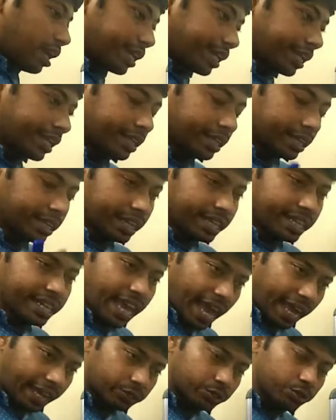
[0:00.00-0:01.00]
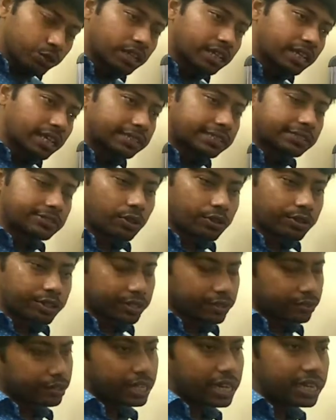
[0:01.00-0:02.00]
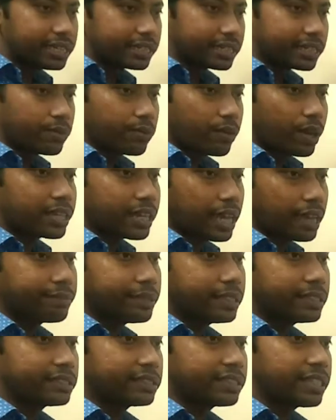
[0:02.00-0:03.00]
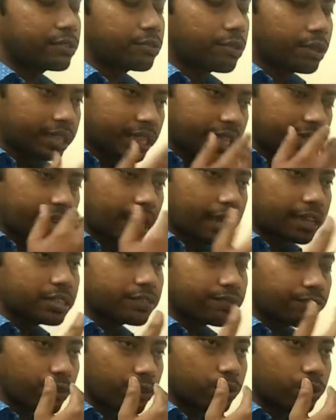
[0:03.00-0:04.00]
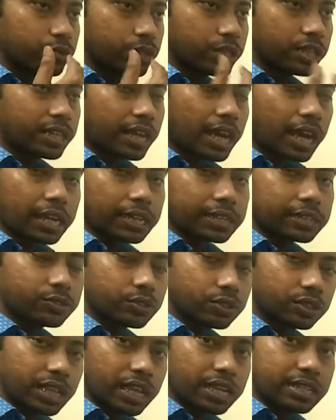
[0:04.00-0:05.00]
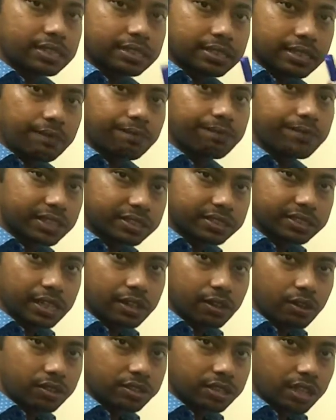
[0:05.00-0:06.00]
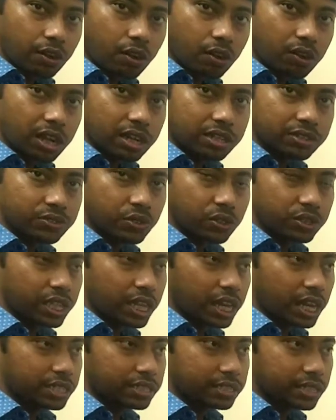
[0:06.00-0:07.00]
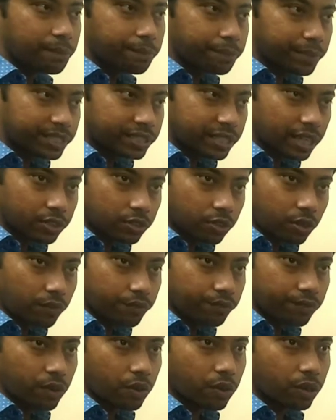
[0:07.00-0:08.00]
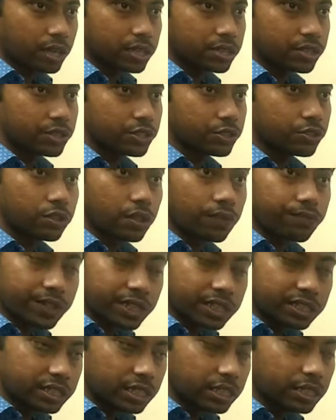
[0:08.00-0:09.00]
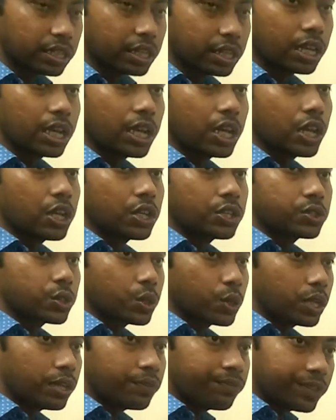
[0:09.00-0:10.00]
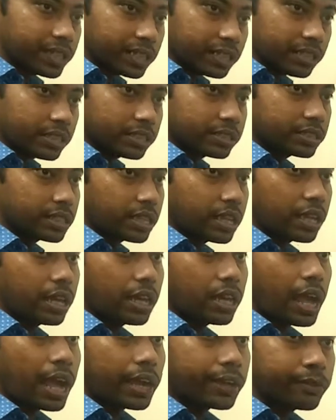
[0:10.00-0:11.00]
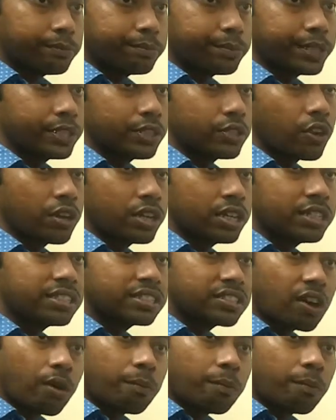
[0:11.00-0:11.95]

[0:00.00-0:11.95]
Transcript: in actual cases or in reality, what happens that when the air flow through a duct, so there is some friction loss or occurs, so there are some pressure drop occurs due to the friction. So if it is accompanied or it is